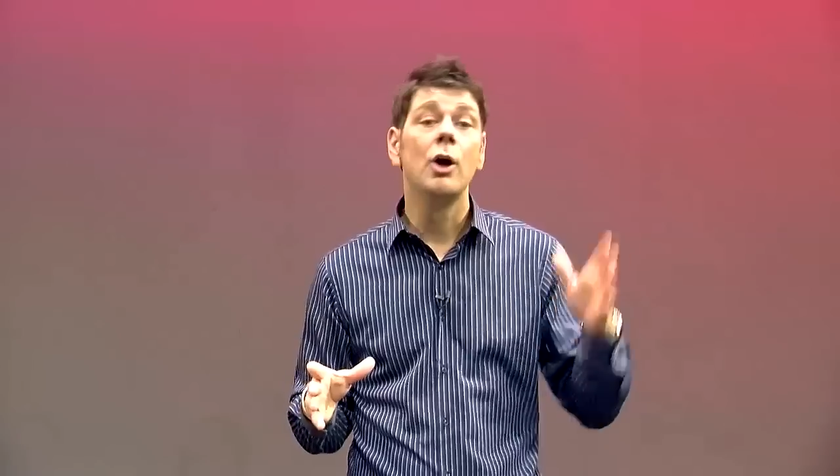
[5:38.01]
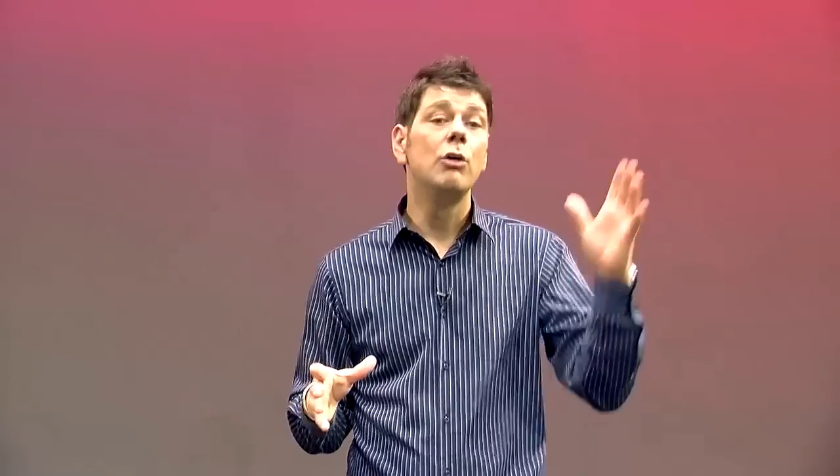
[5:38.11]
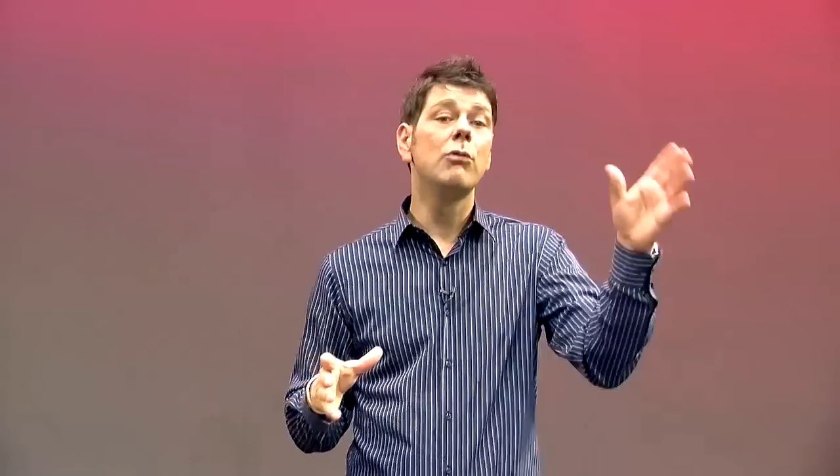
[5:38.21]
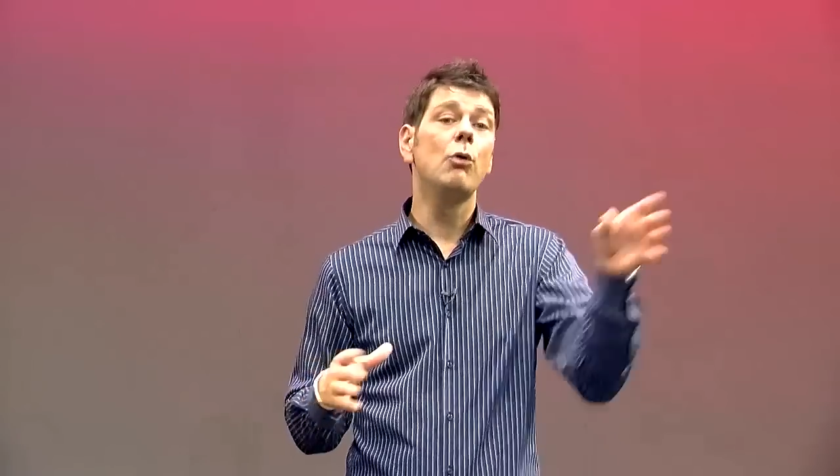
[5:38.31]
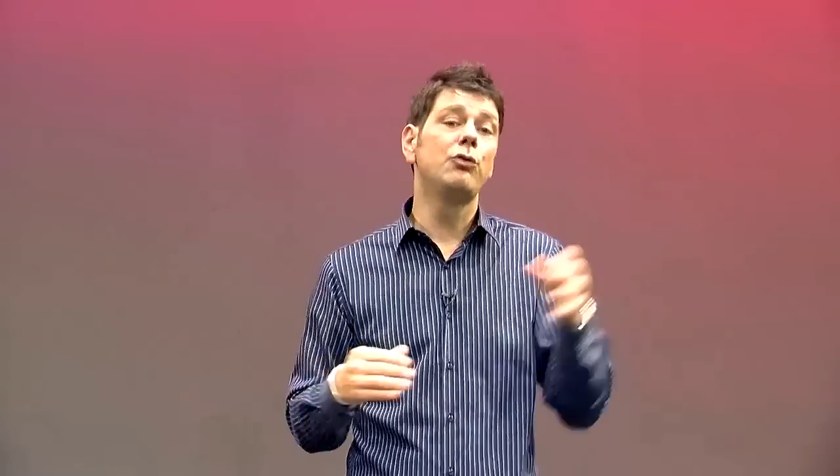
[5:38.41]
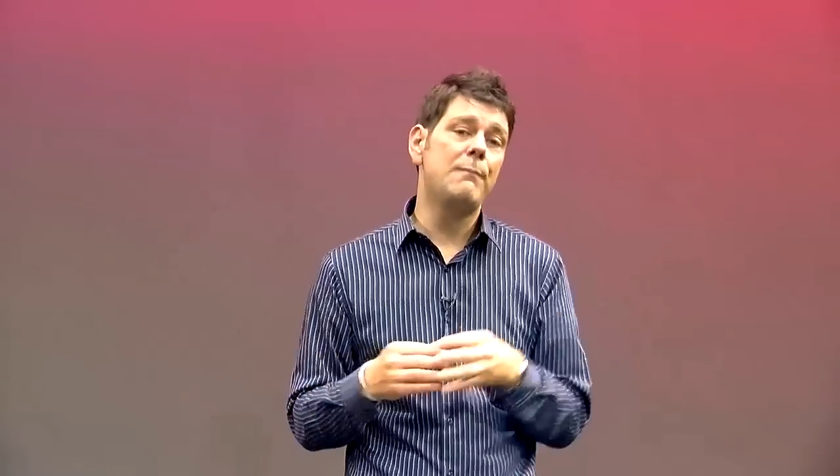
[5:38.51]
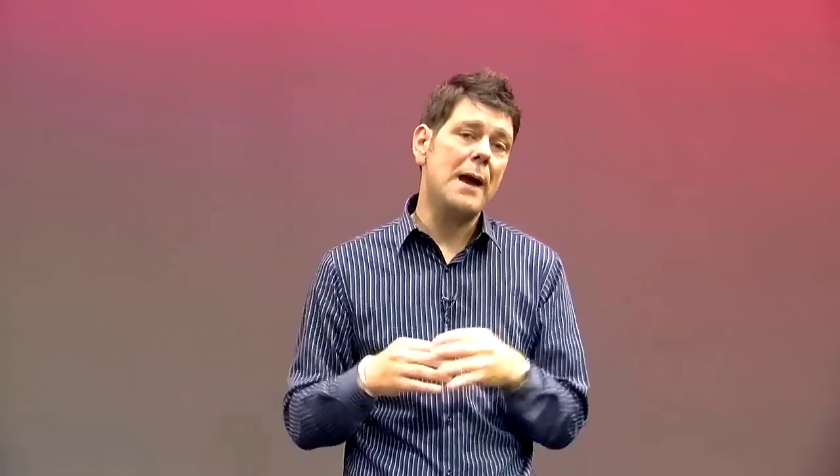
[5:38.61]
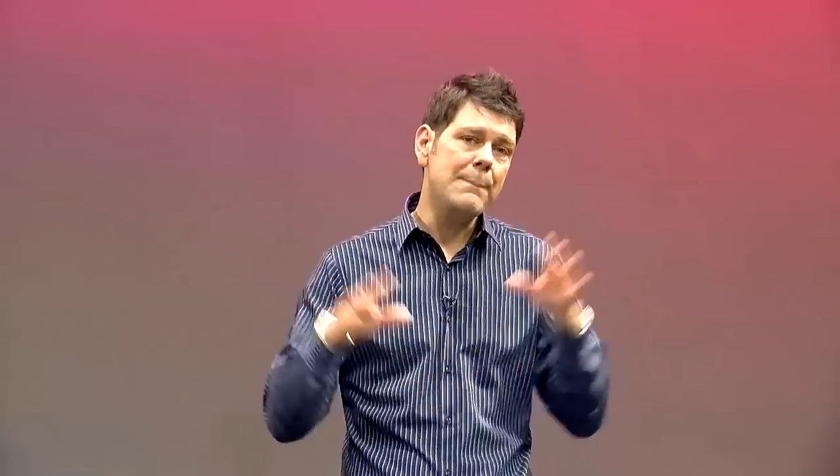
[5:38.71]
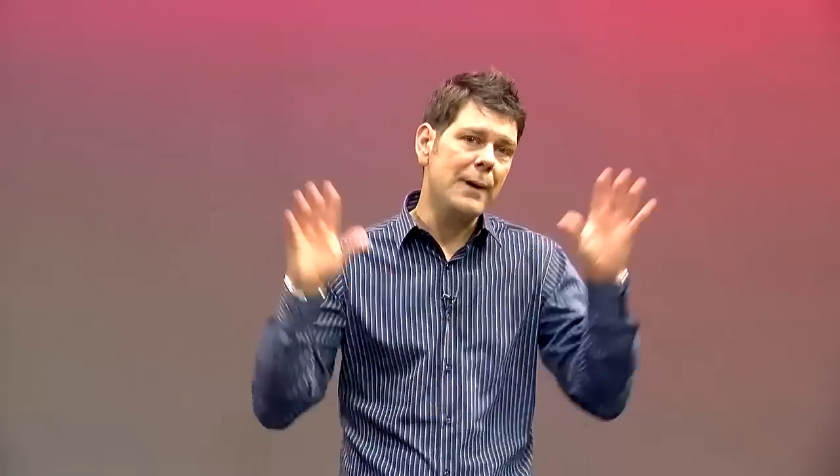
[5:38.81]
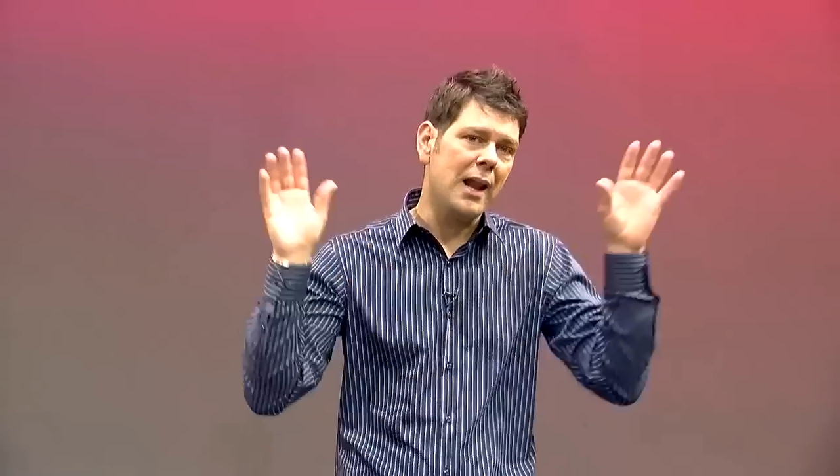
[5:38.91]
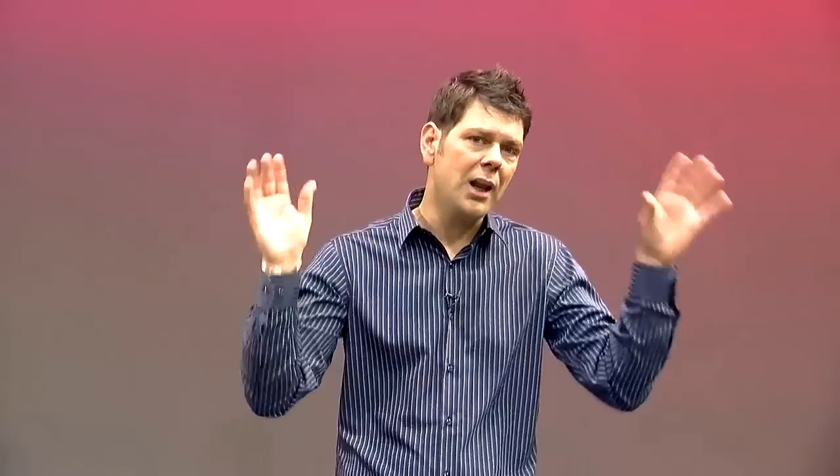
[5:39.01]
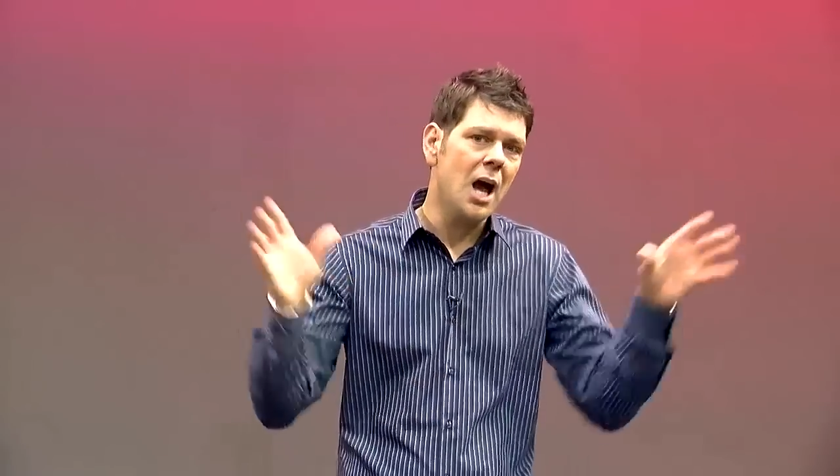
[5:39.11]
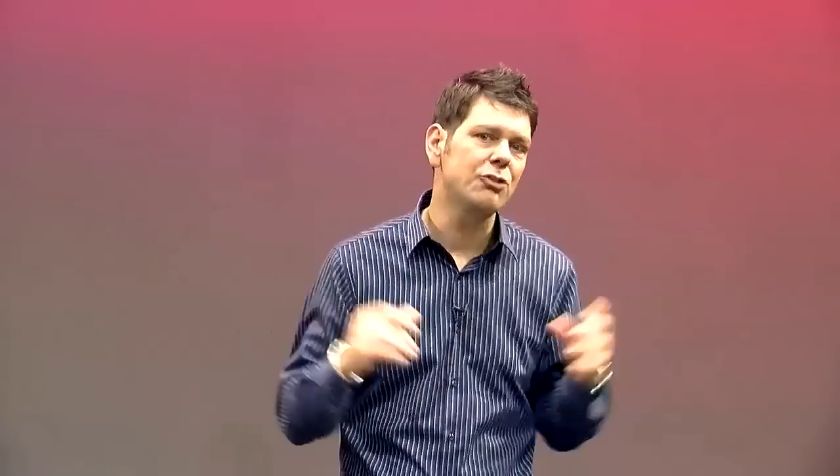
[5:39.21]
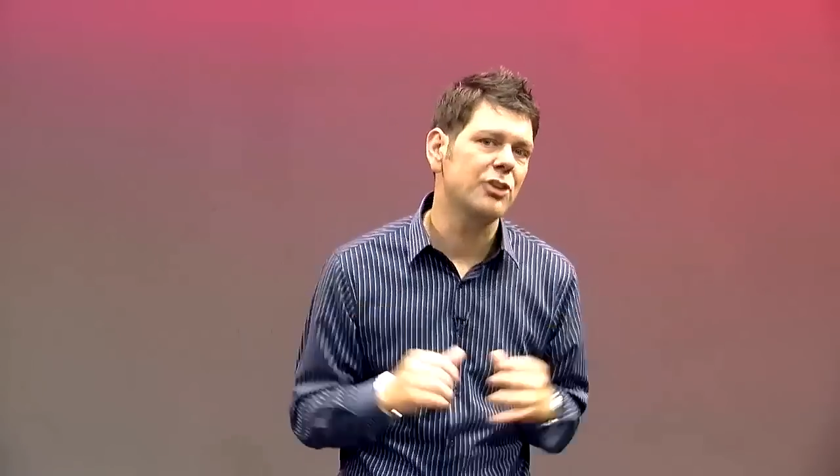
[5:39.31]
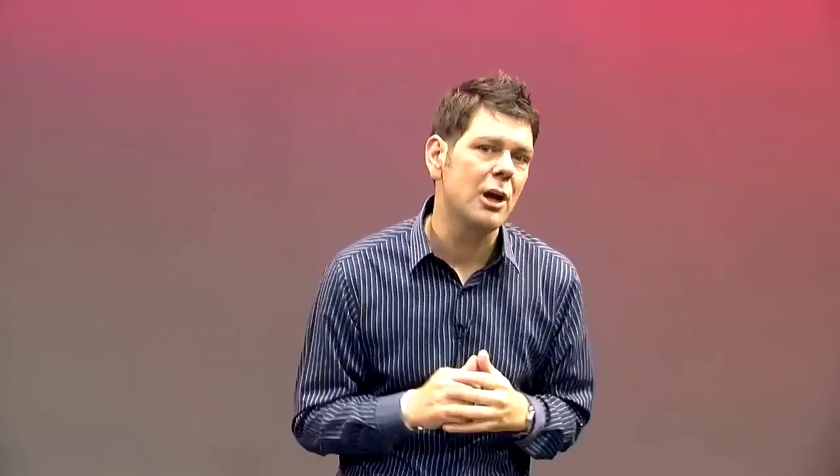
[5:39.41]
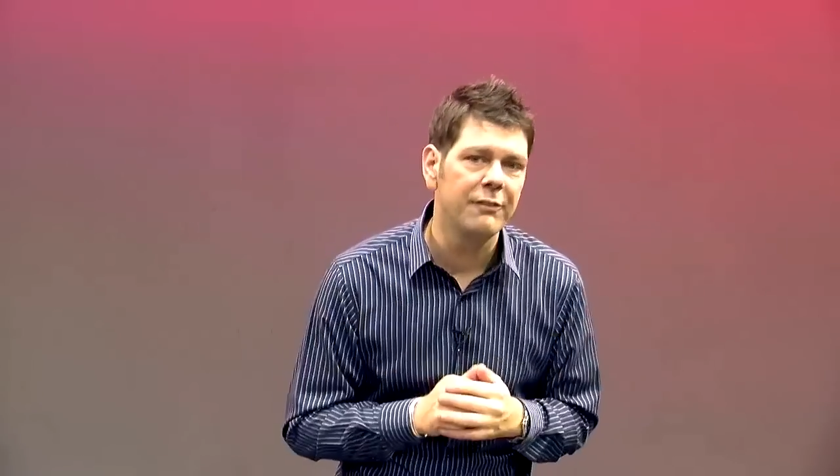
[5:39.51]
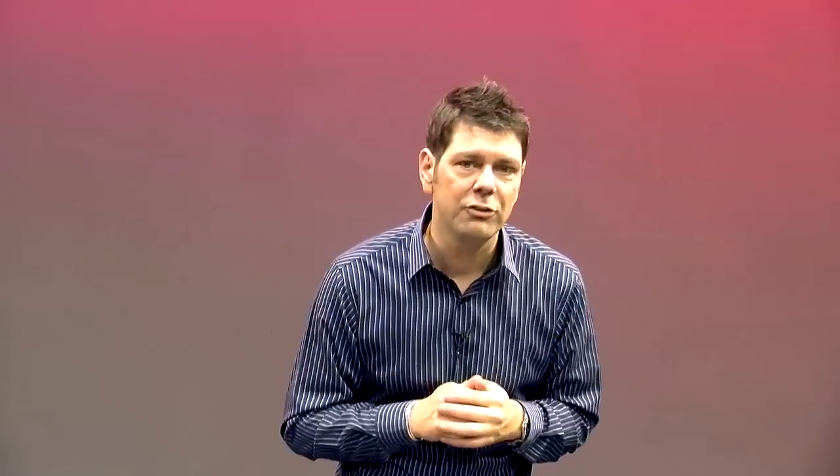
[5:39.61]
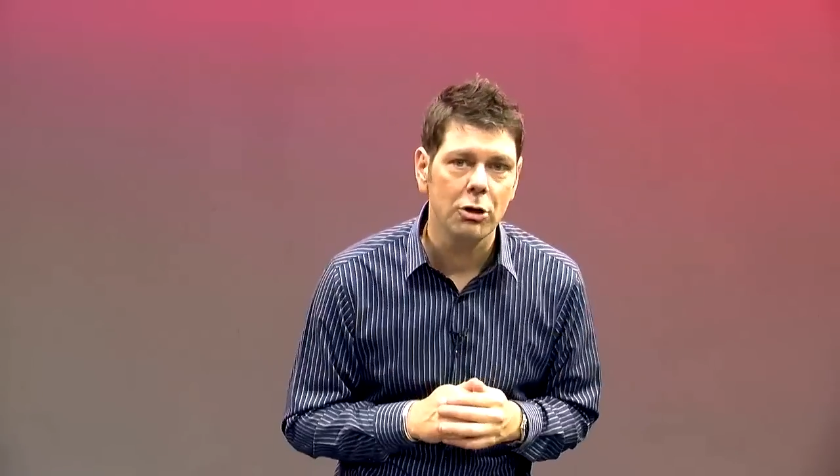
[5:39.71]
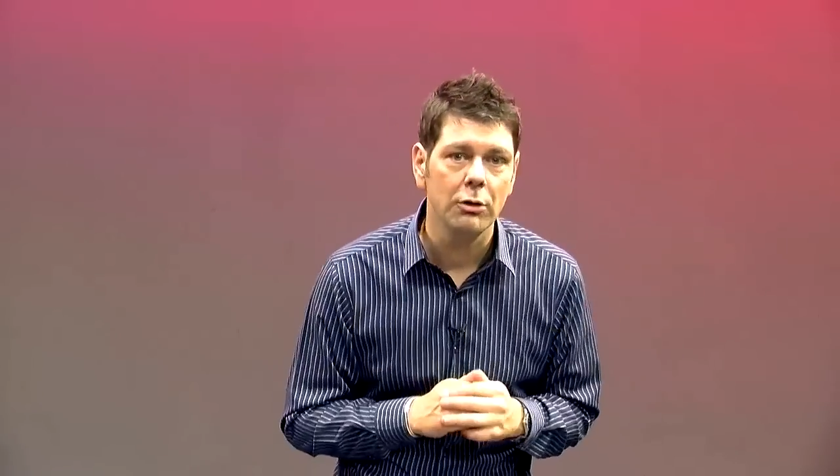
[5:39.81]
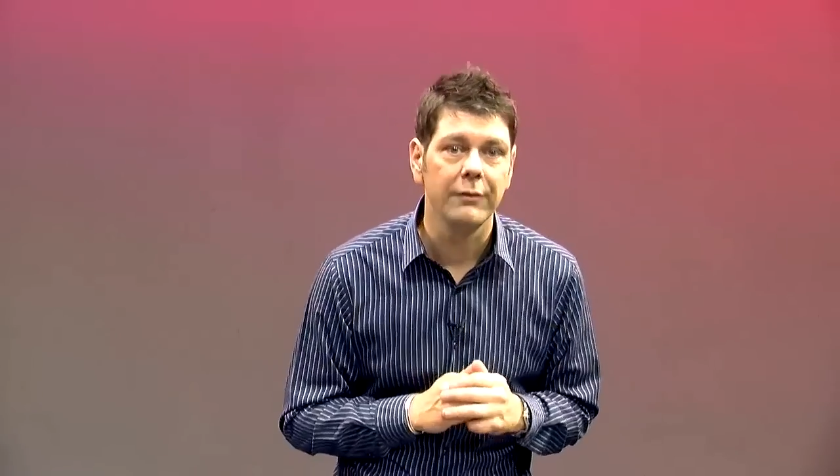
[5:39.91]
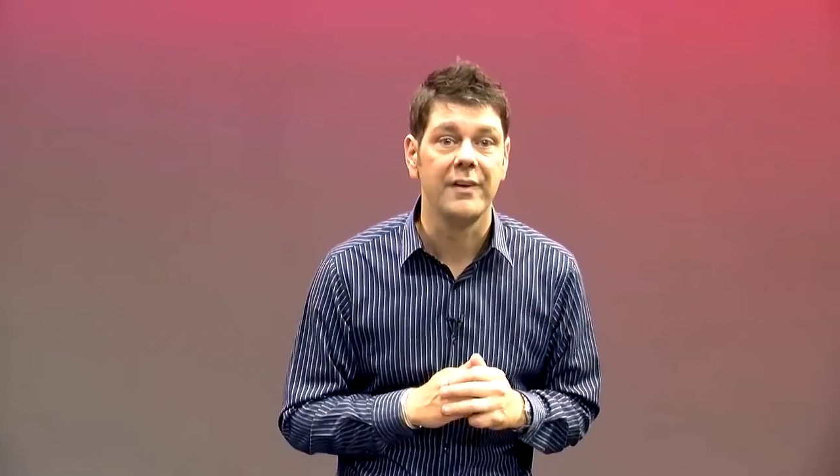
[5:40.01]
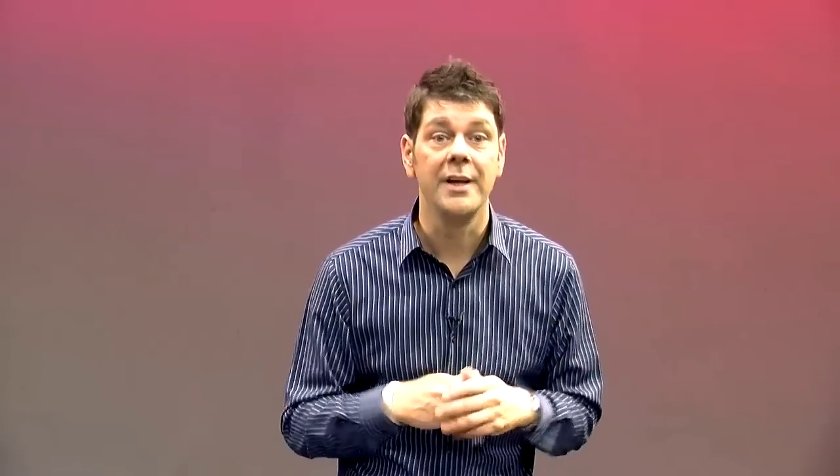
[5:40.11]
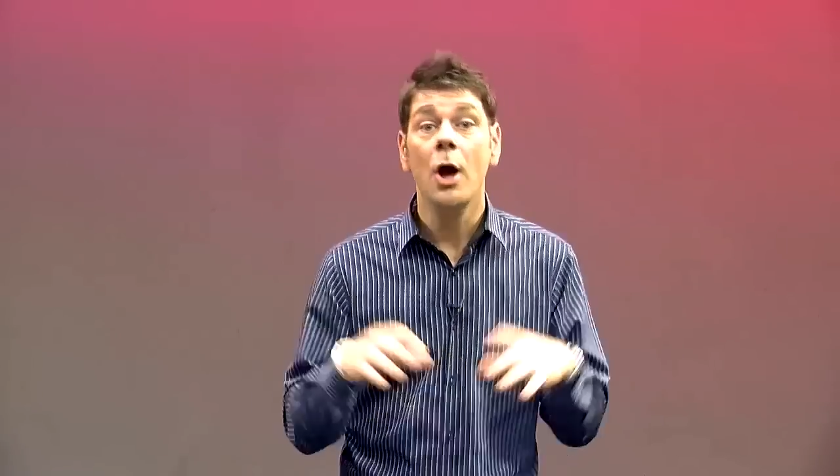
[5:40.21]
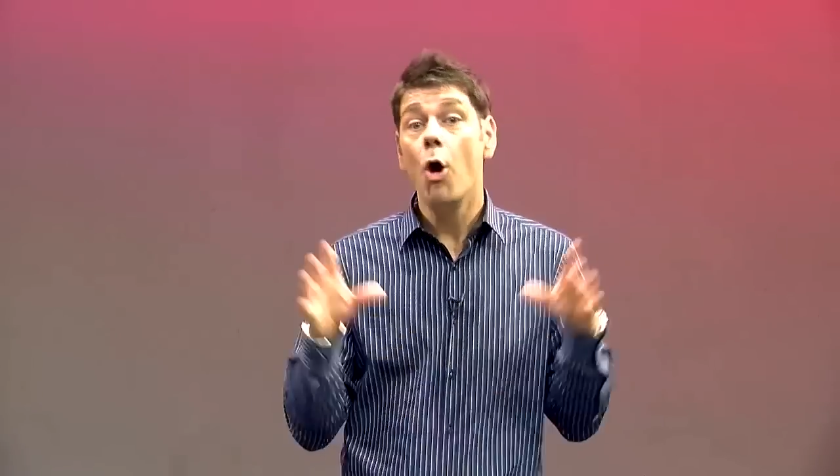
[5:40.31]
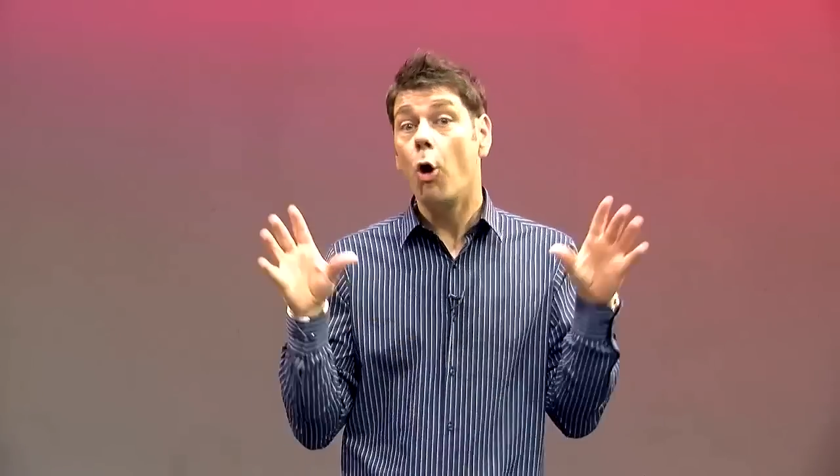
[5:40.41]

rolls of paper, large-scale photography,